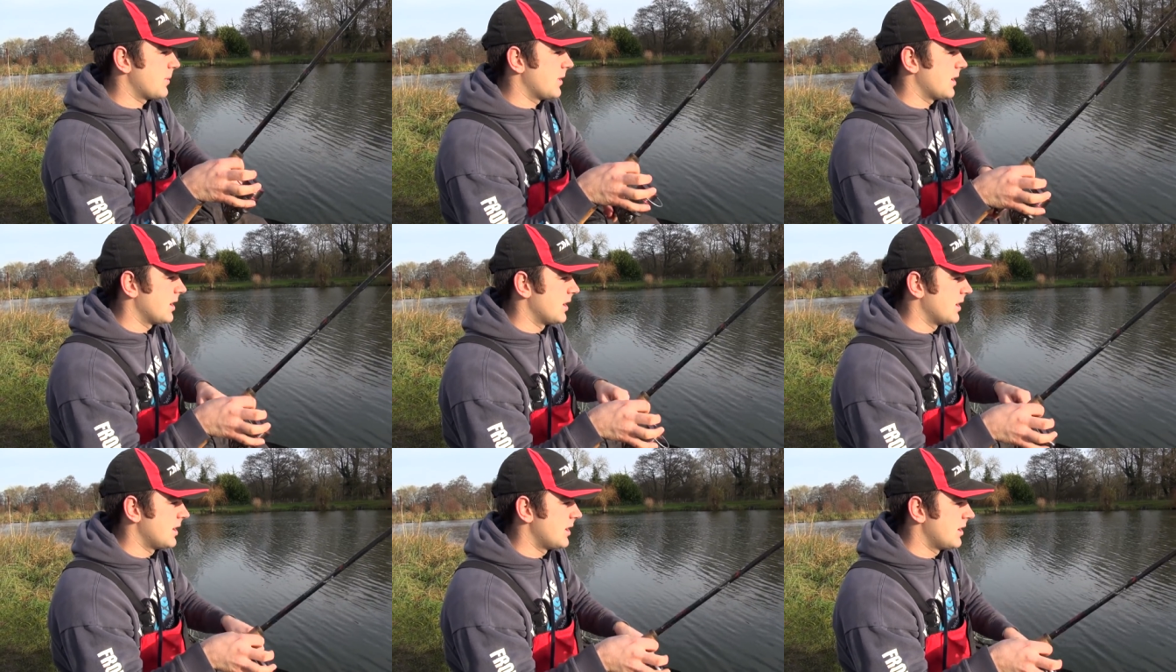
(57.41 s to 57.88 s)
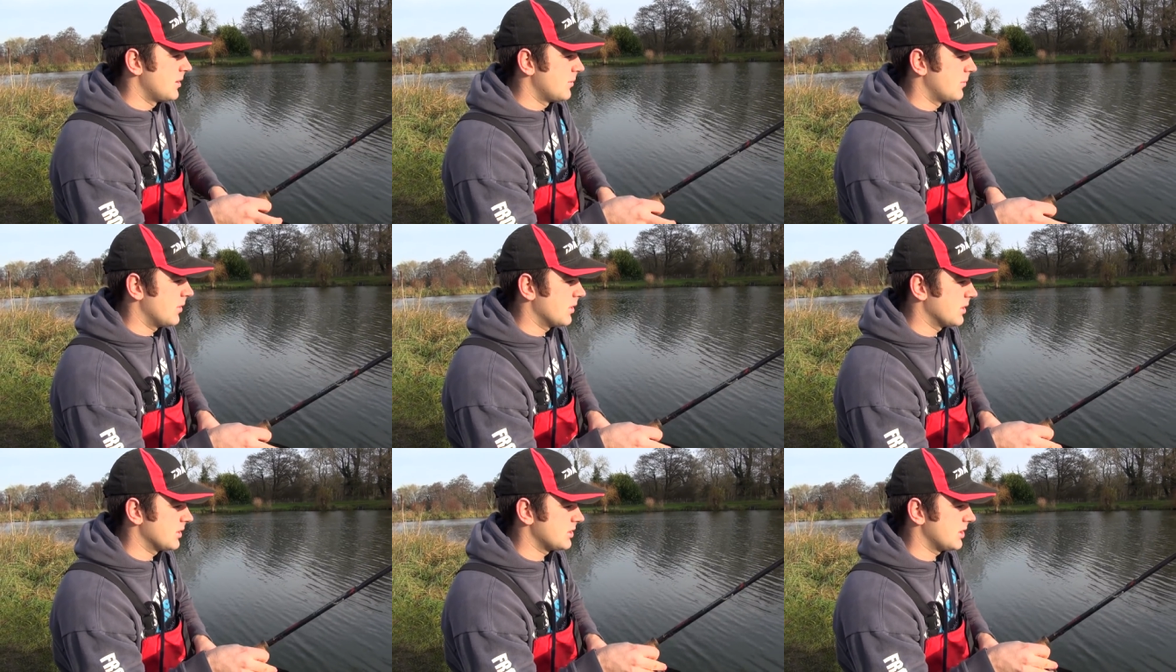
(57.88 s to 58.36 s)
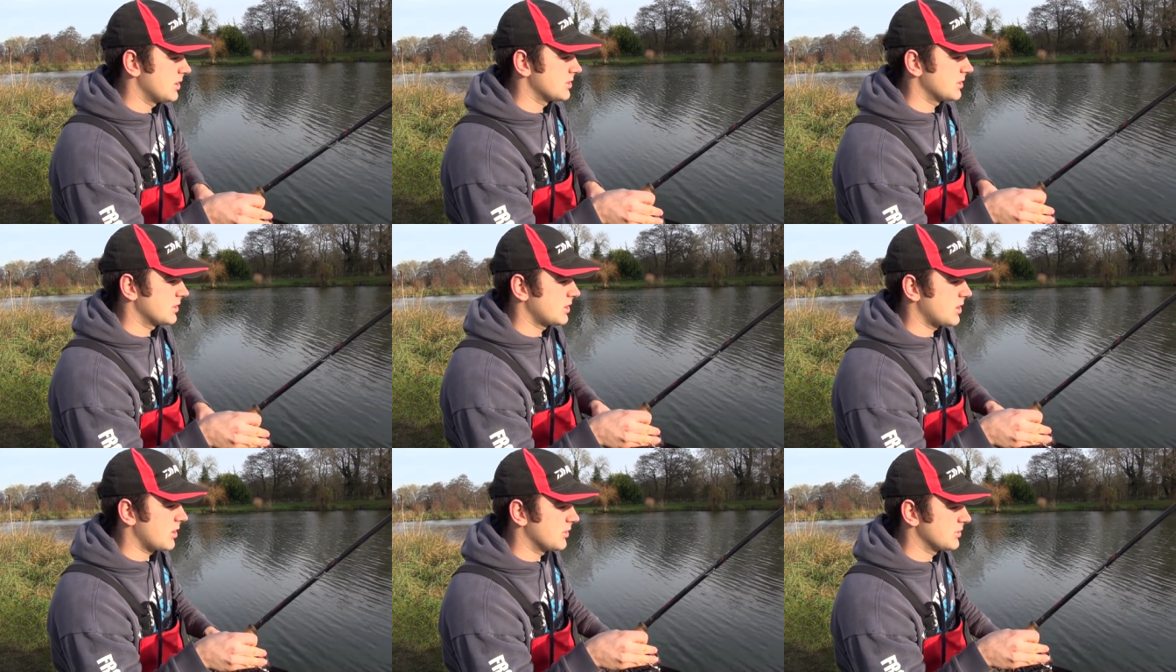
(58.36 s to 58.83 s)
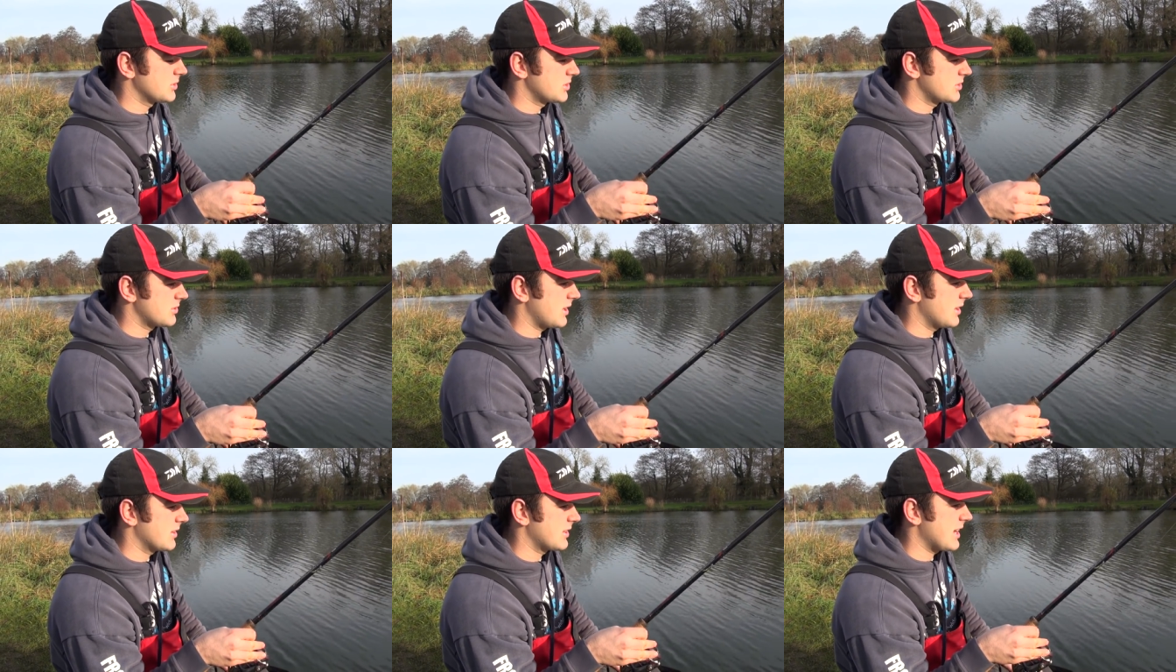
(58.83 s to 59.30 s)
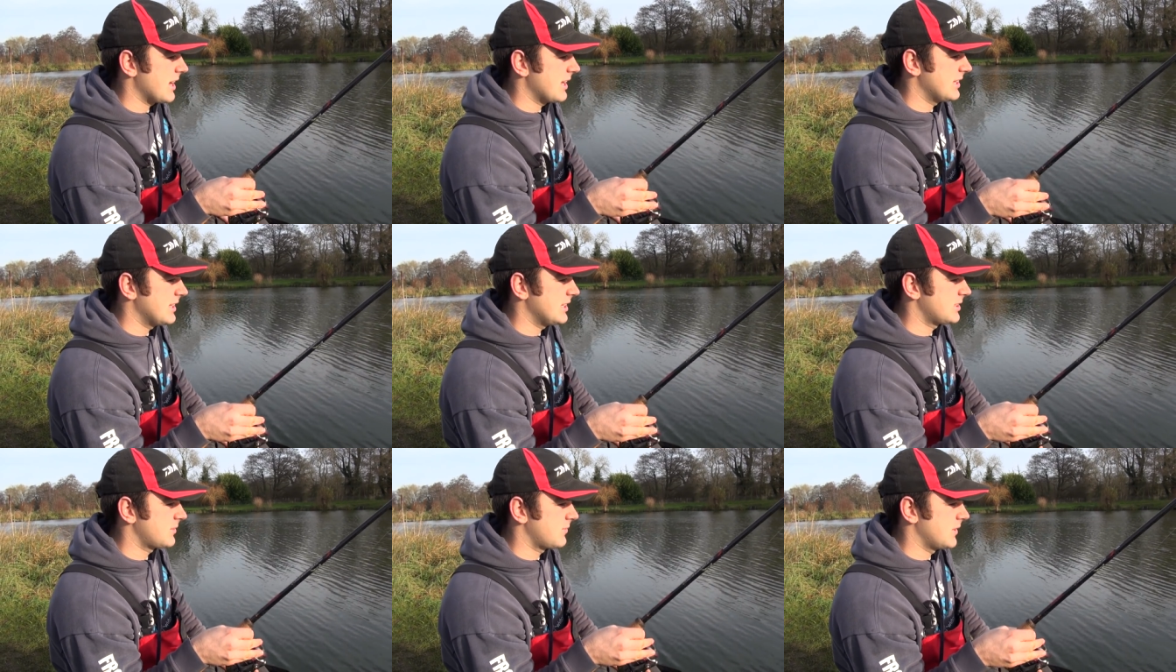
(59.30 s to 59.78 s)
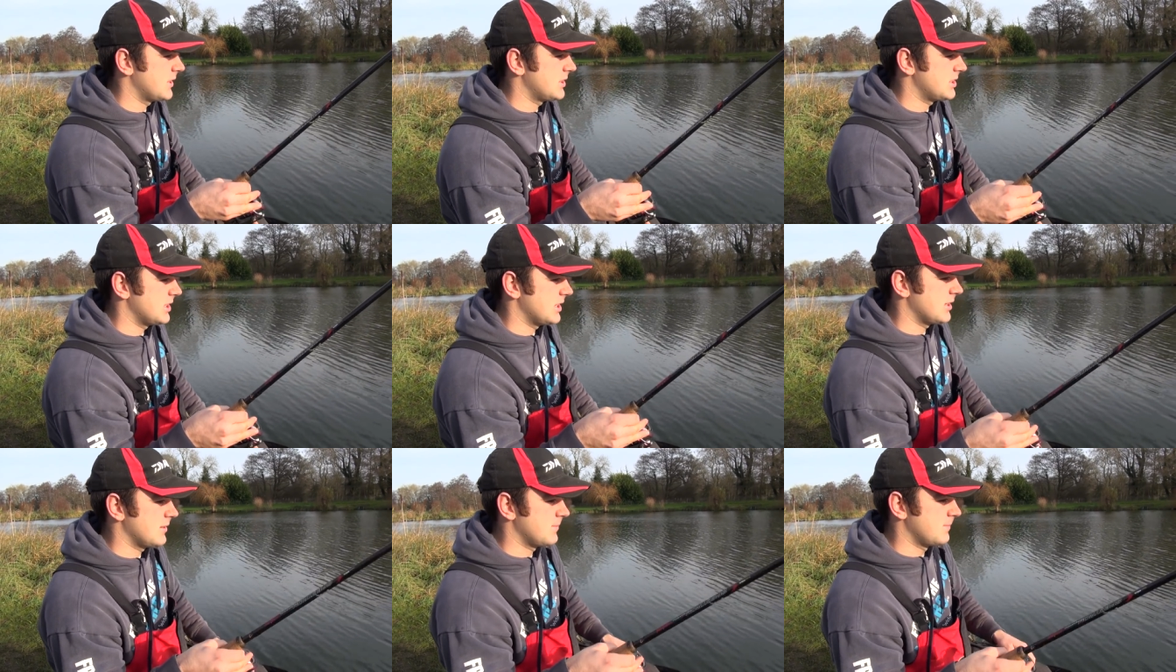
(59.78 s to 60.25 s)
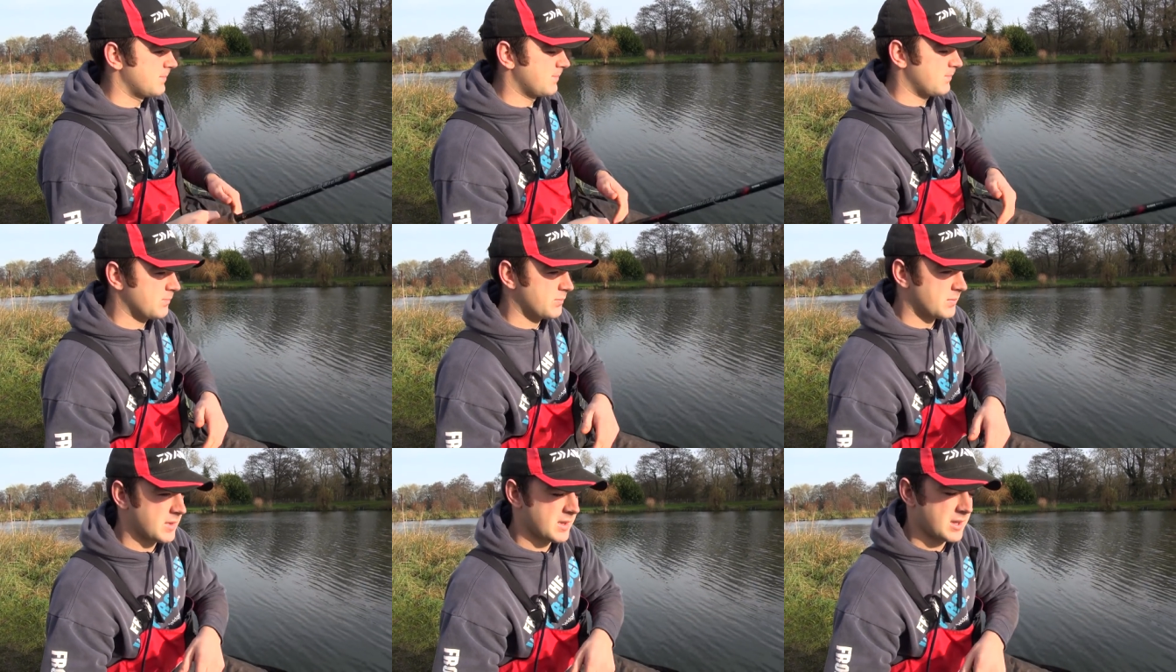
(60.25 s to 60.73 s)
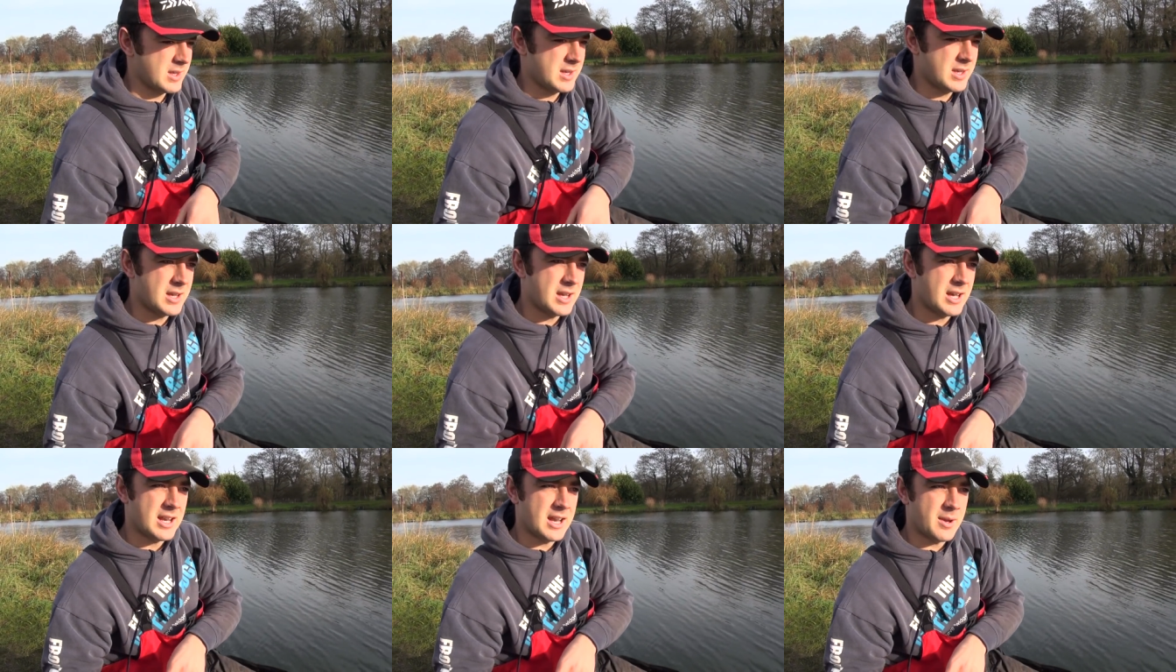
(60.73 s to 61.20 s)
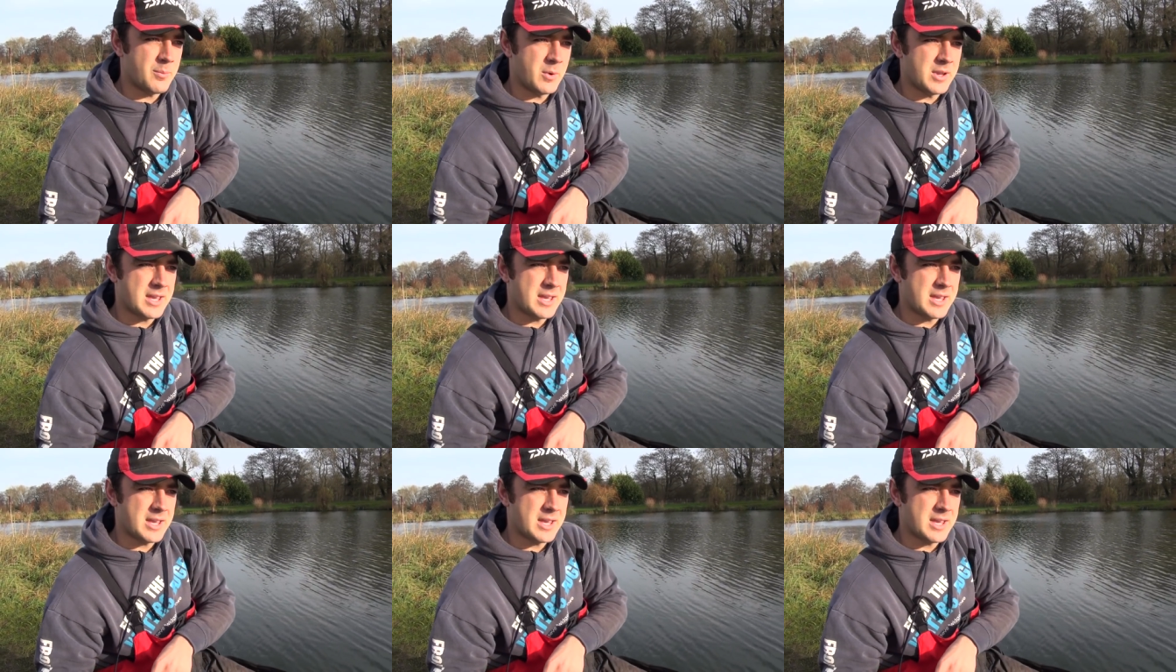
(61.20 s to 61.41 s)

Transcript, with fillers: But what I'm going to do is I'm going to concentrate on getting this fish in, and then